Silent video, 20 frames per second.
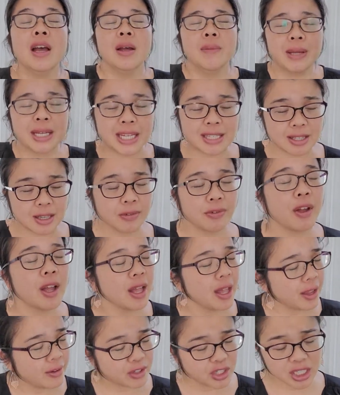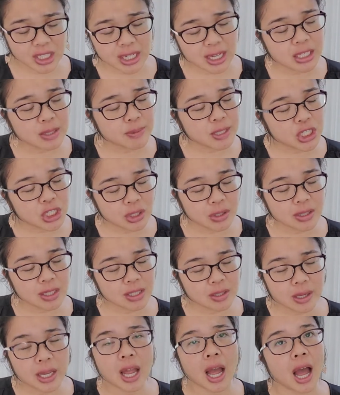because if, if she tells me to do it
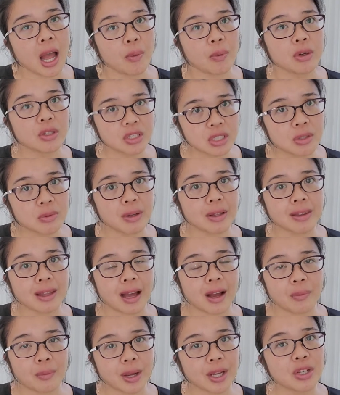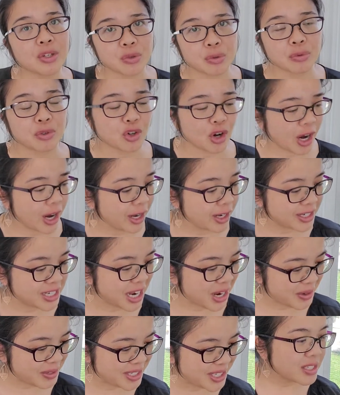this way, I will do it that way to try
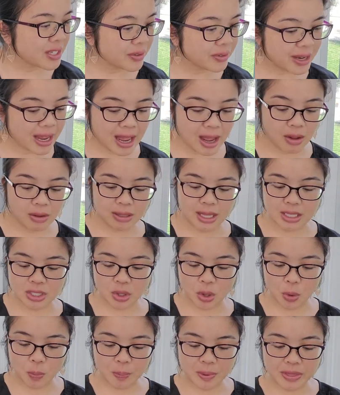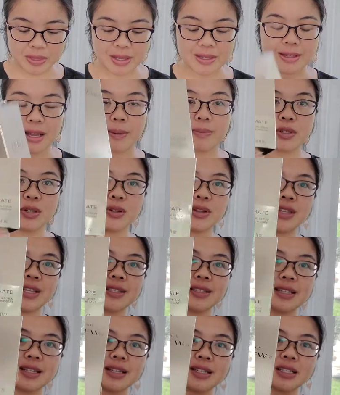it out. So now let's open this up. So
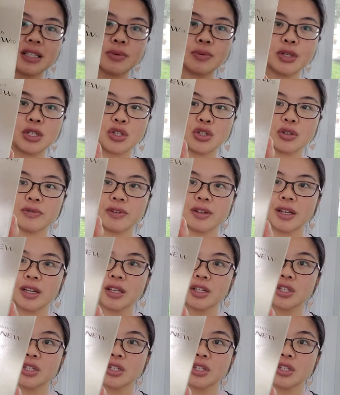this is the rejuvenating